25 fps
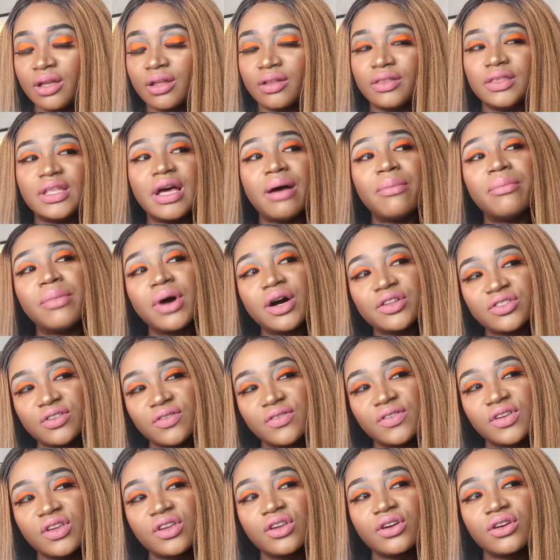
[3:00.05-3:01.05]
the amount
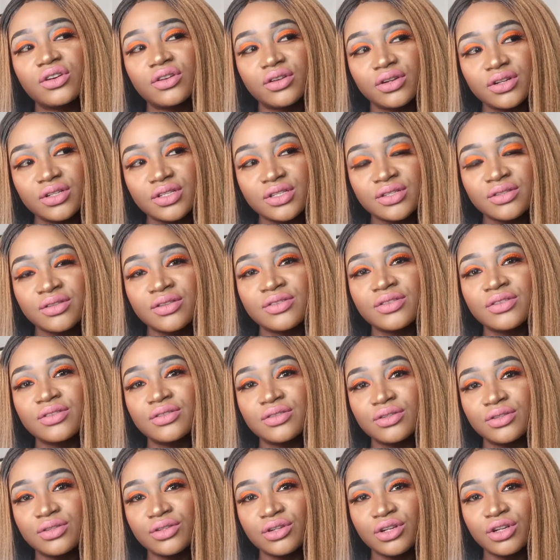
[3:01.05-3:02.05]
of gigahertz doesn't
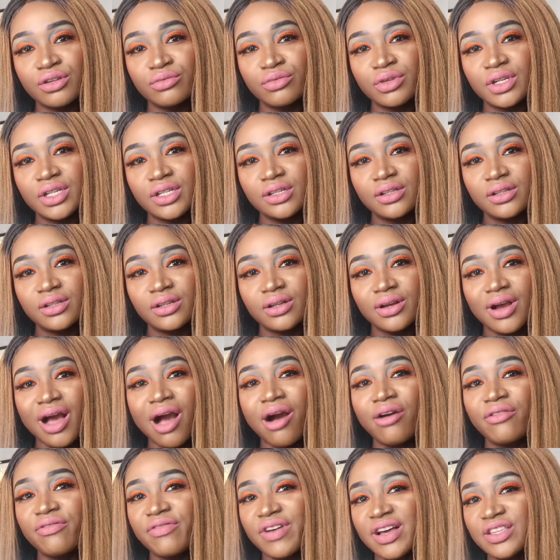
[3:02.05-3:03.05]
determine
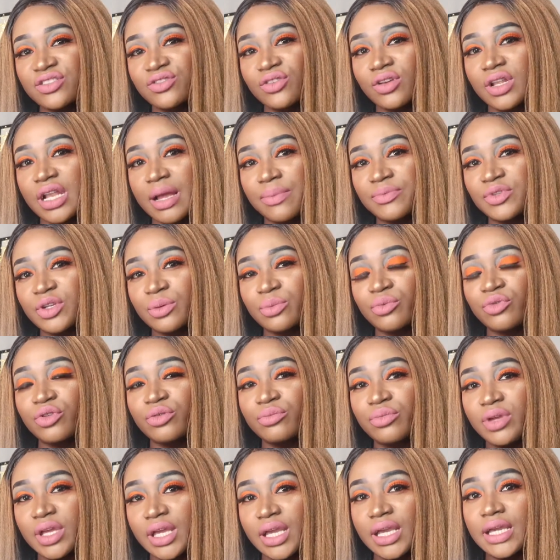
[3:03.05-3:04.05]
how fast your laptop will
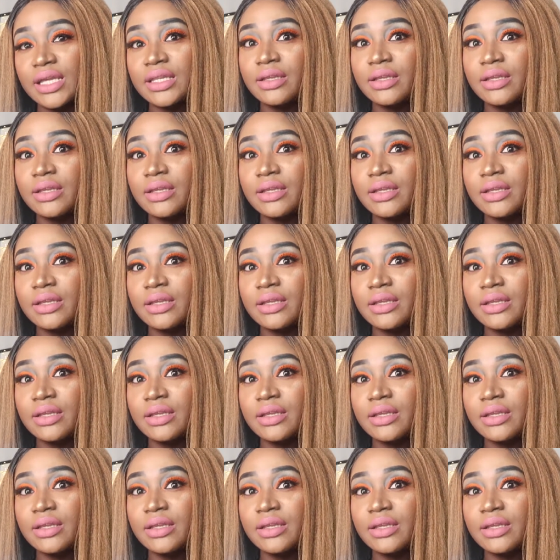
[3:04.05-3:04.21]
be. It